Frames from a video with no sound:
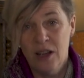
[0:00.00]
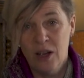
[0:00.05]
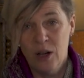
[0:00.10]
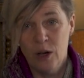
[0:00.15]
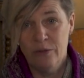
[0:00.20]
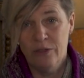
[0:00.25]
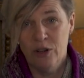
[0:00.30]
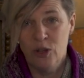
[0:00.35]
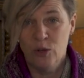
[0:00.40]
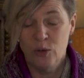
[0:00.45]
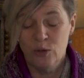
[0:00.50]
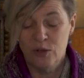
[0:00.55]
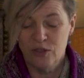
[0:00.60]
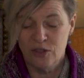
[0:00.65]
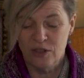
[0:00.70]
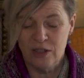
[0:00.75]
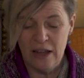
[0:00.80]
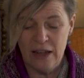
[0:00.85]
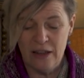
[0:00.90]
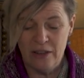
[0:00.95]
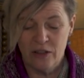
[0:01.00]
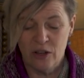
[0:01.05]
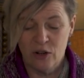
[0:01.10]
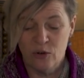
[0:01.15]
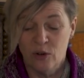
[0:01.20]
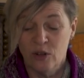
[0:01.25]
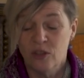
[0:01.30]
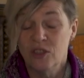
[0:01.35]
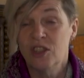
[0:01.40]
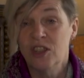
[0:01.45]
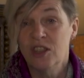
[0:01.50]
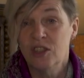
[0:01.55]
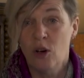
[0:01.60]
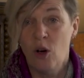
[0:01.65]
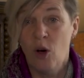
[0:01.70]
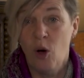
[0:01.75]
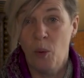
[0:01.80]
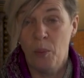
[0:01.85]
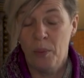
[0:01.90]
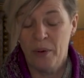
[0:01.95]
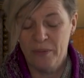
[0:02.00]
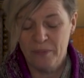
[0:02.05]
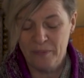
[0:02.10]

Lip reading: over who should get the crunchy top.